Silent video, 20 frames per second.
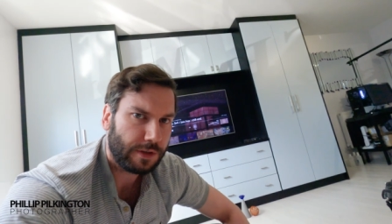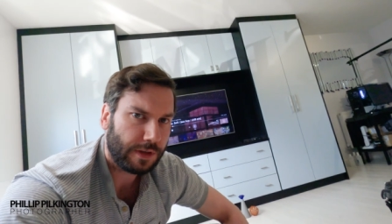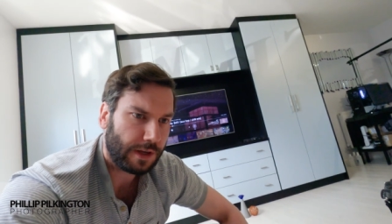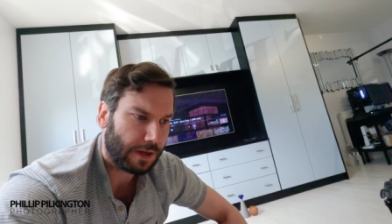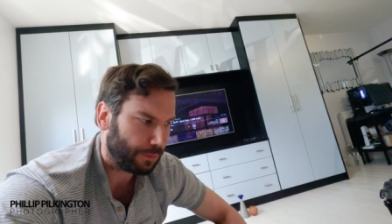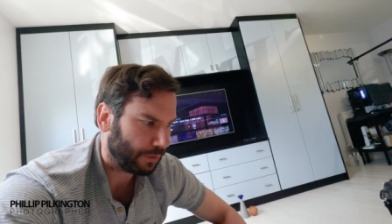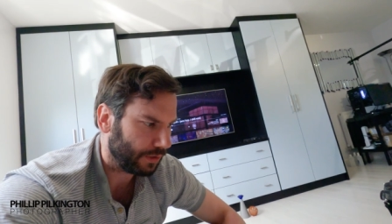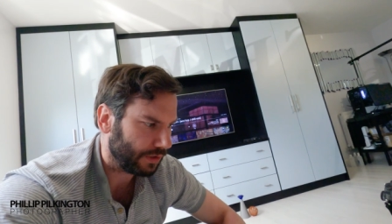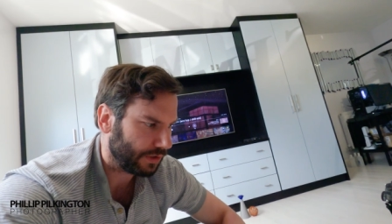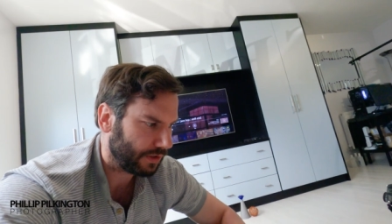
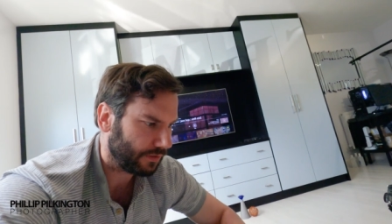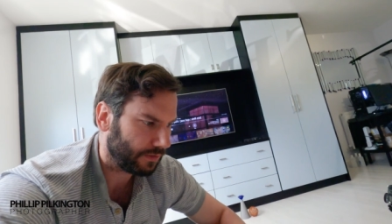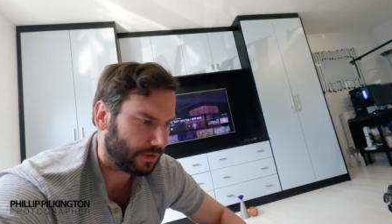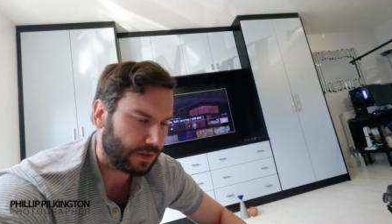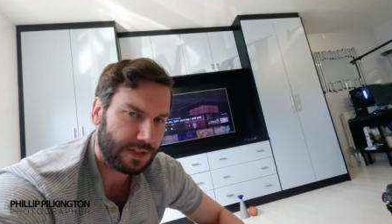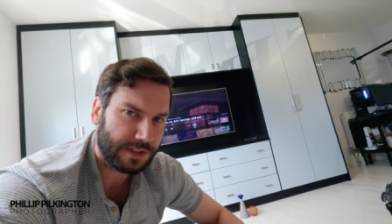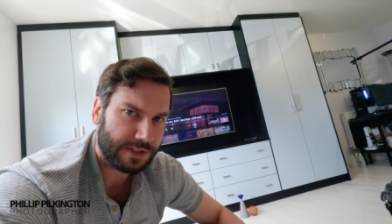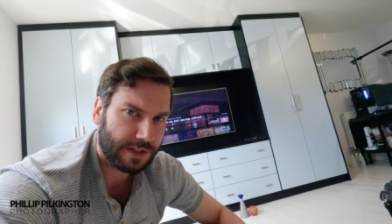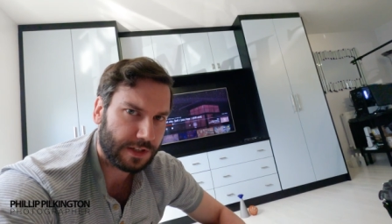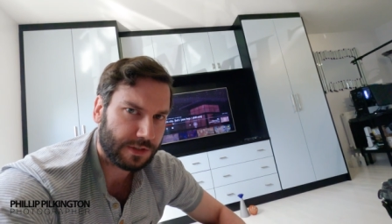yeah, once you've got
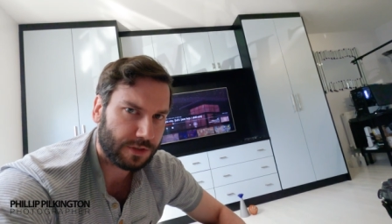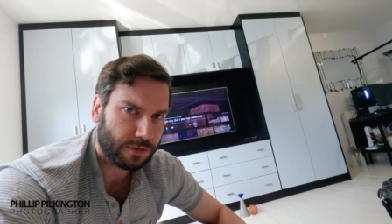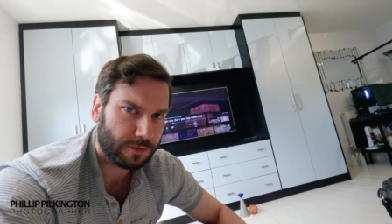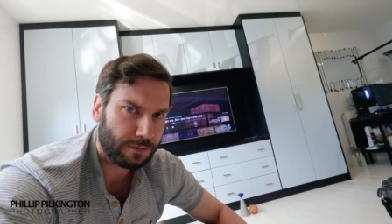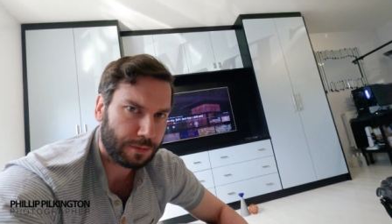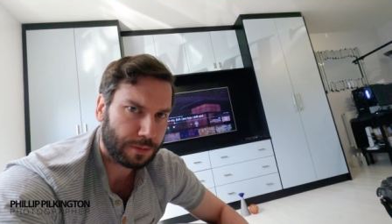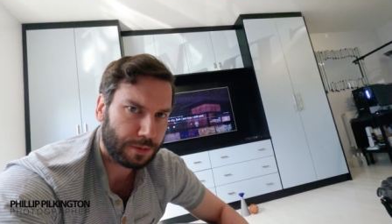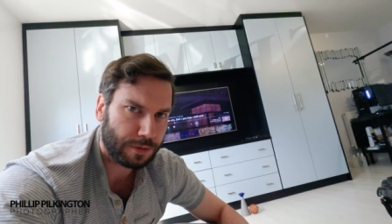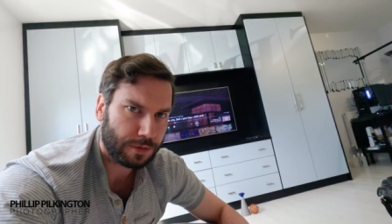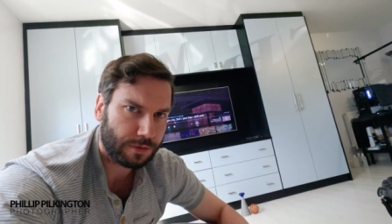your setup
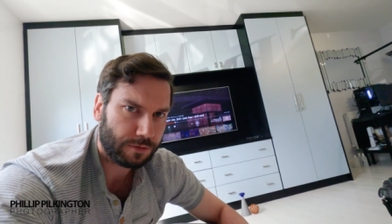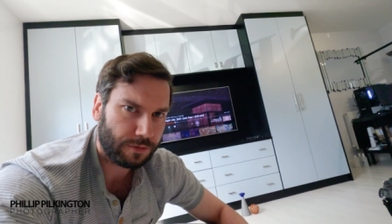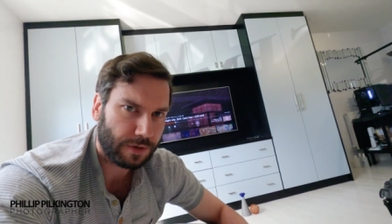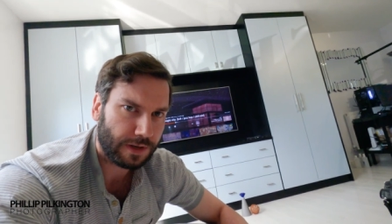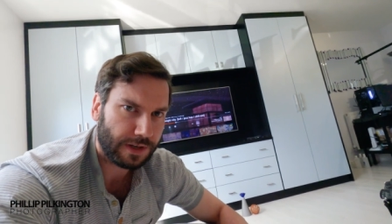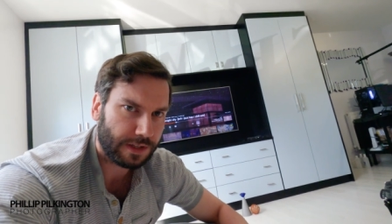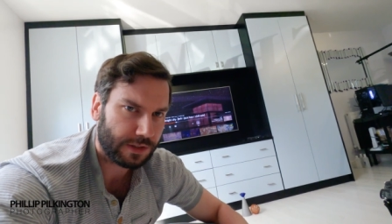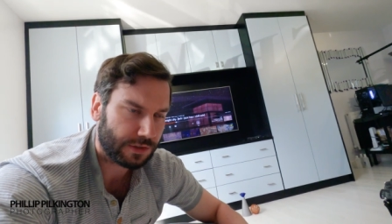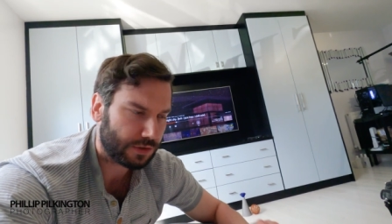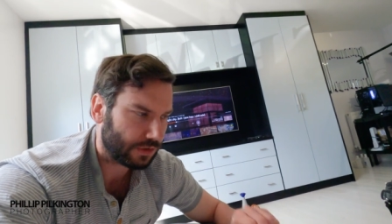
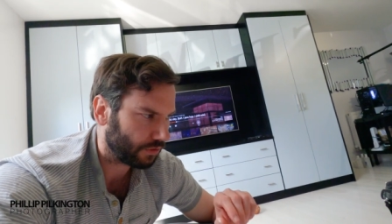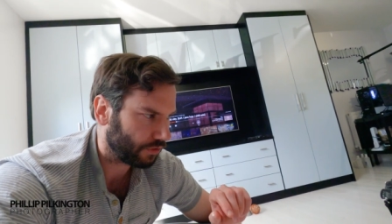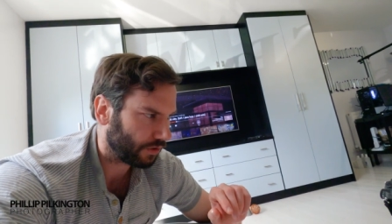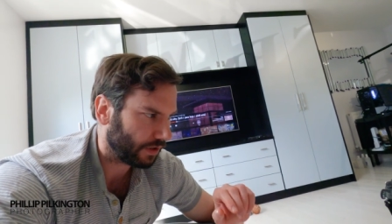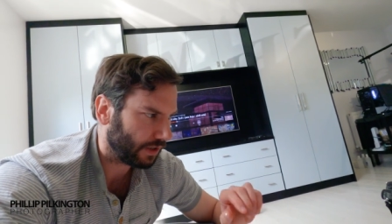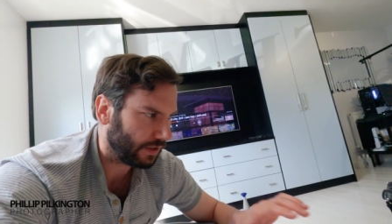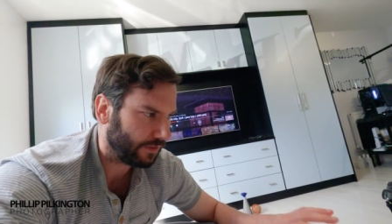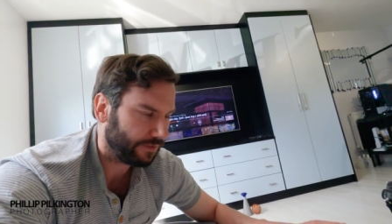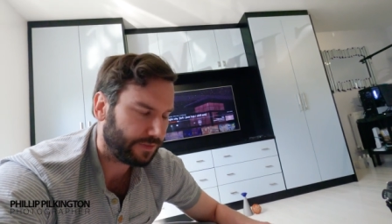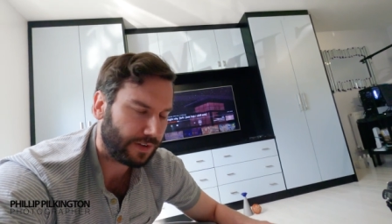right,
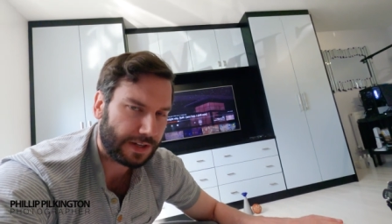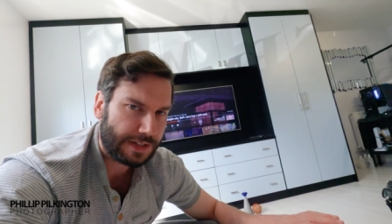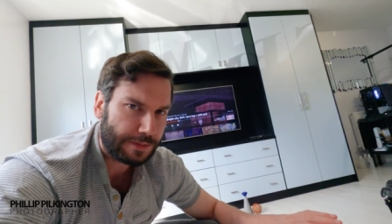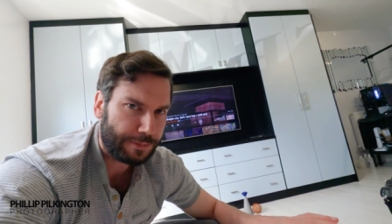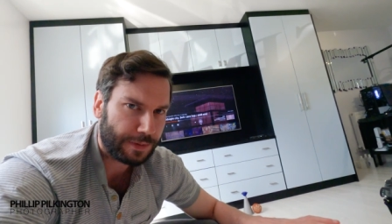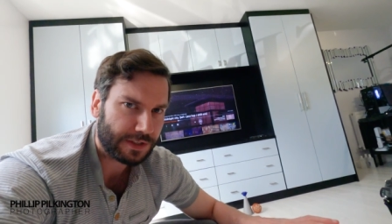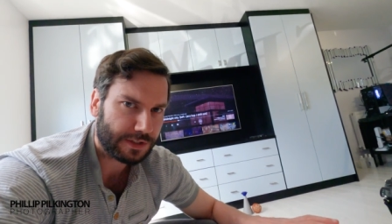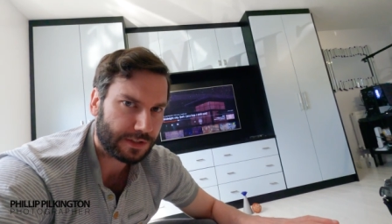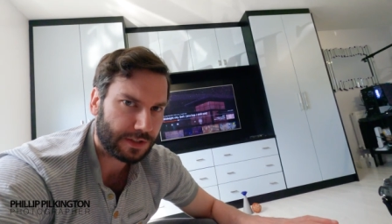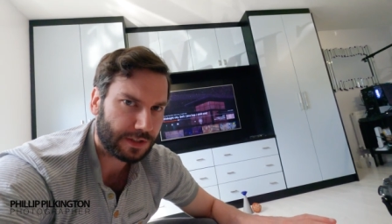try and find
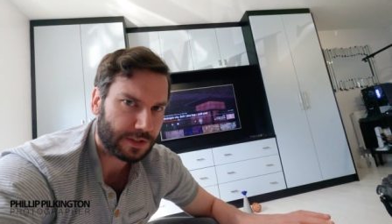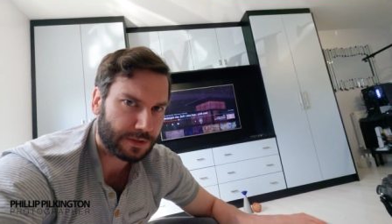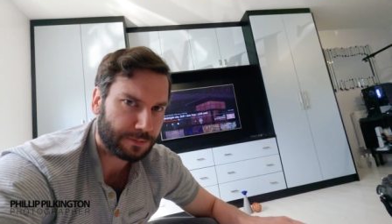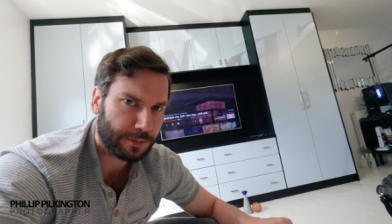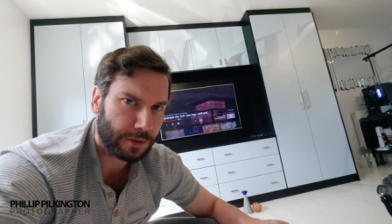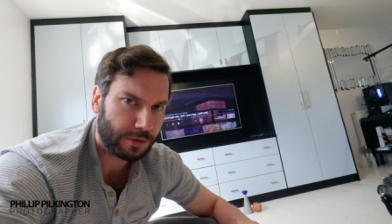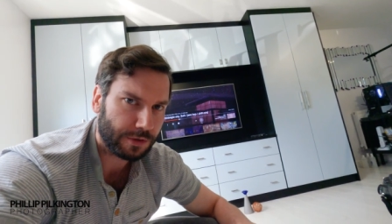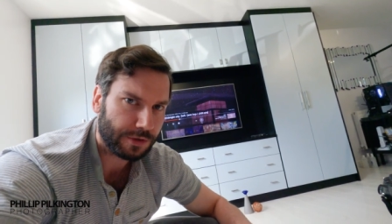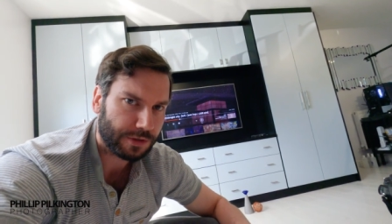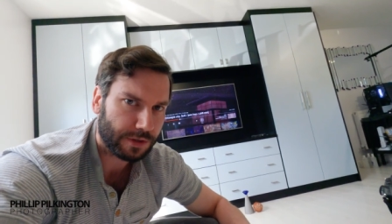the best
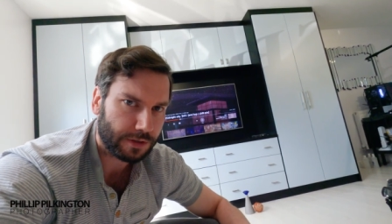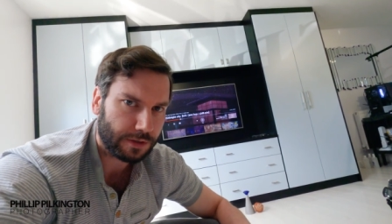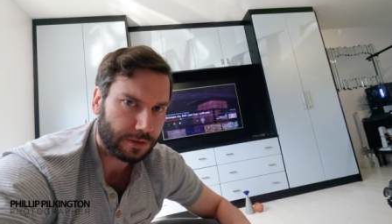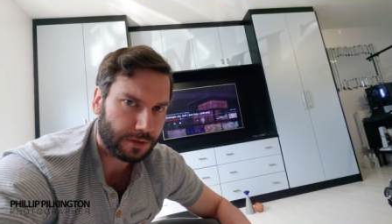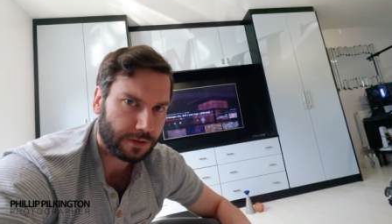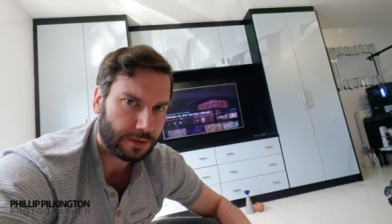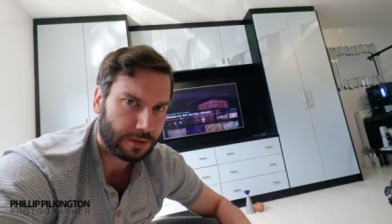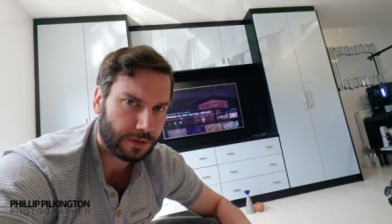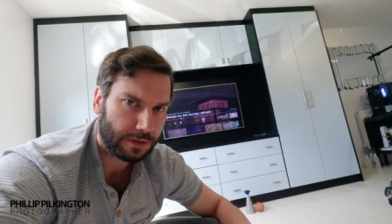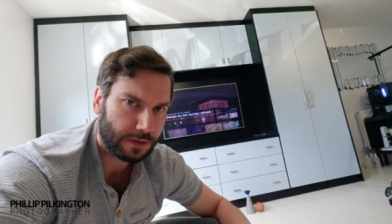exposure.